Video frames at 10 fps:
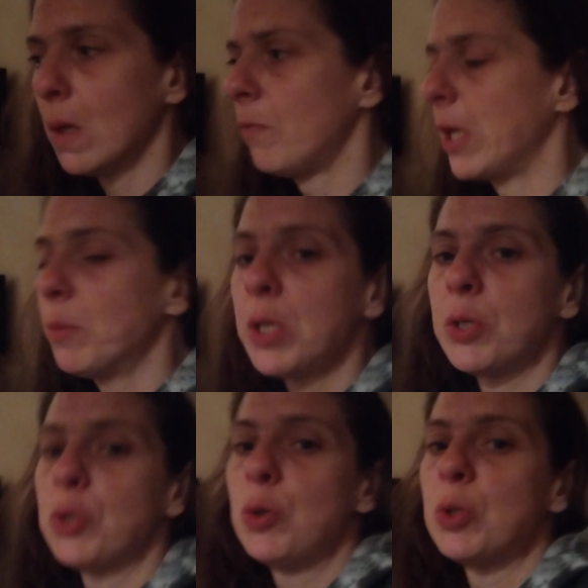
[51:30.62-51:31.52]
Family
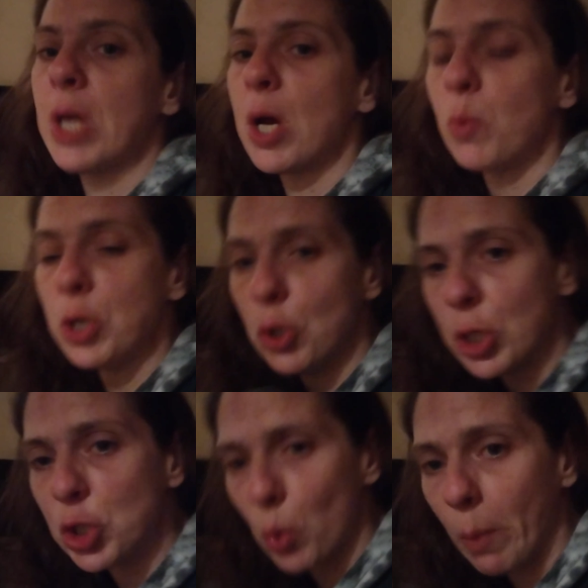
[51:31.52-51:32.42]
is who's there when you're
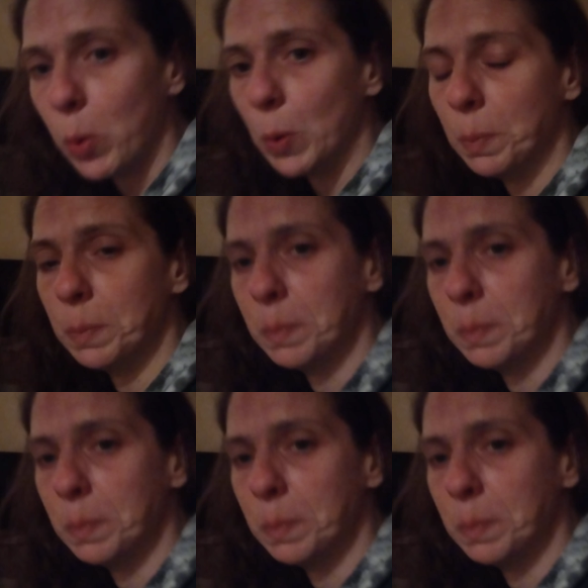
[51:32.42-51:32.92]
in trouble.